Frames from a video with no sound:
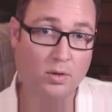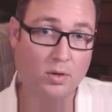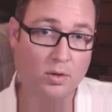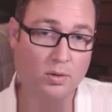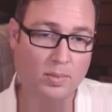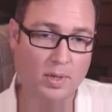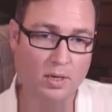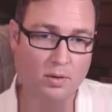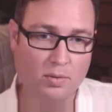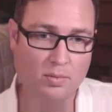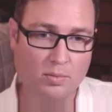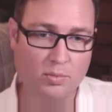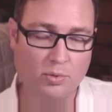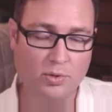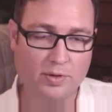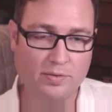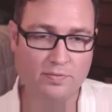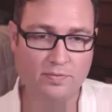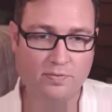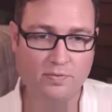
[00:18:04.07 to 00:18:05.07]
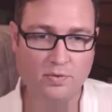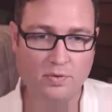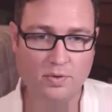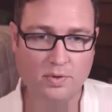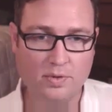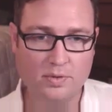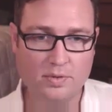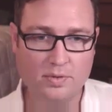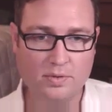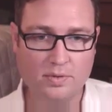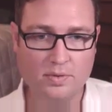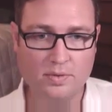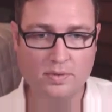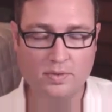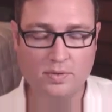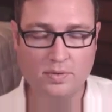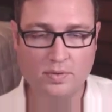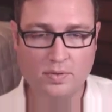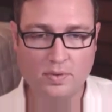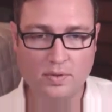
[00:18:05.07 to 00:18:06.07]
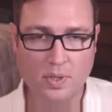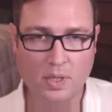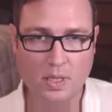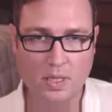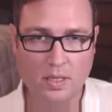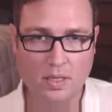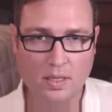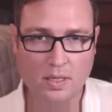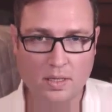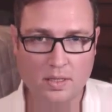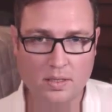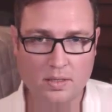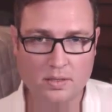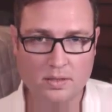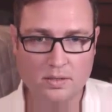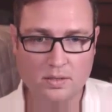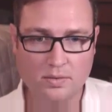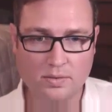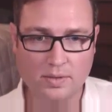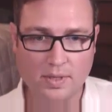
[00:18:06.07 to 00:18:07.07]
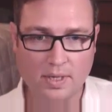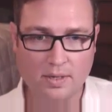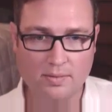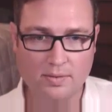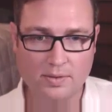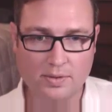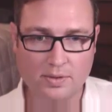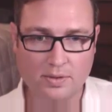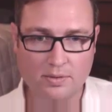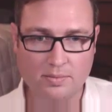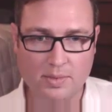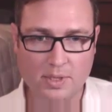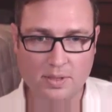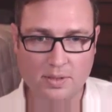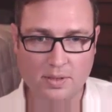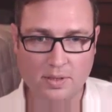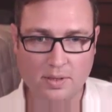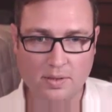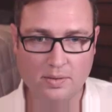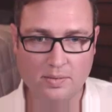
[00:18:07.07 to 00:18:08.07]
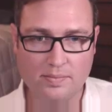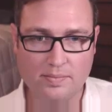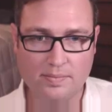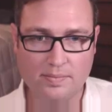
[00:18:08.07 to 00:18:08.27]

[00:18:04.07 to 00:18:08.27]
Now we're about 1.4, so now we're a little bit